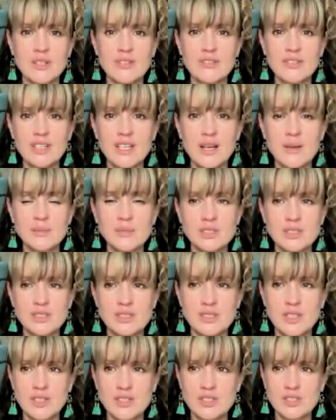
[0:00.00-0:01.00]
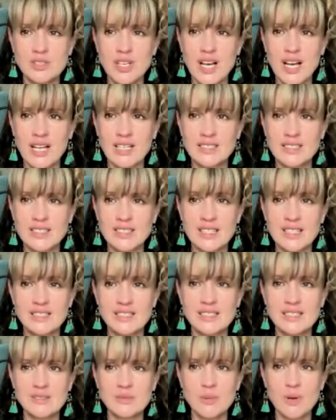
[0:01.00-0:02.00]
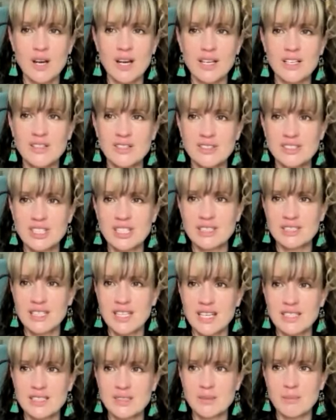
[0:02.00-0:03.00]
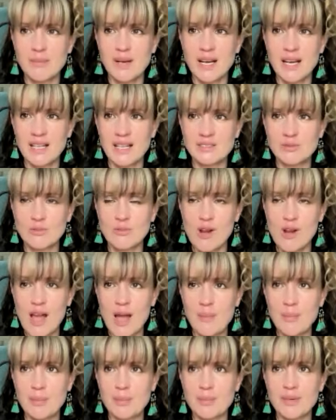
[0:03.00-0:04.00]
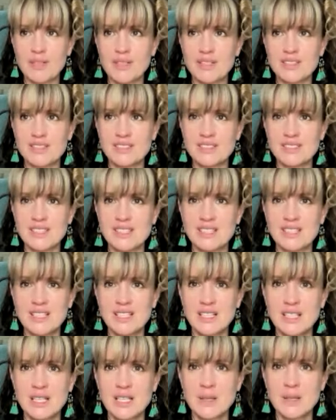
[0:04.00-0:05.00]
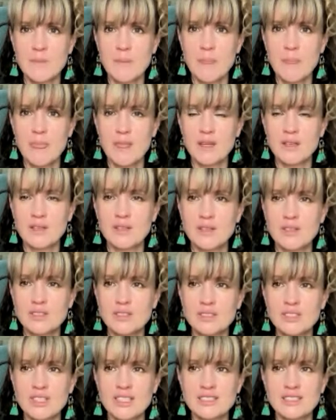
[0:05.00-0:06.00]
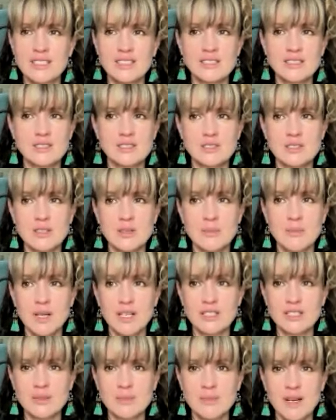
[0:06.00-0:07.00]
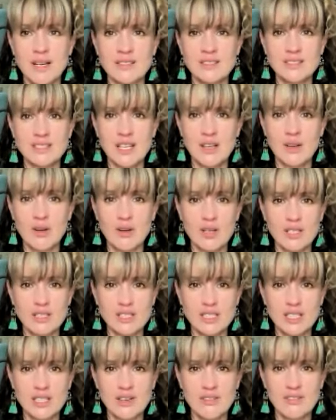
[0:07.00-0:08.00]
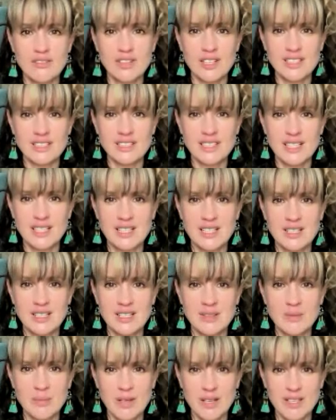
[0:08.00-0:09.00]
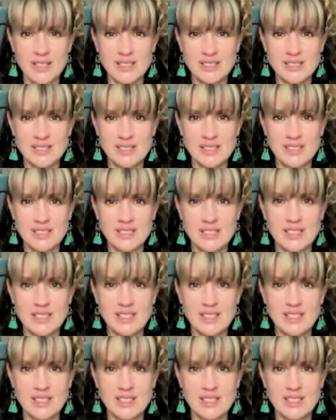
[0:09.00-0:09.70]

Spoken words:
But if we come to non-duality, and this is why non-duality gets a bad rep, because non-duality isn't so much about psychology or fixing the person.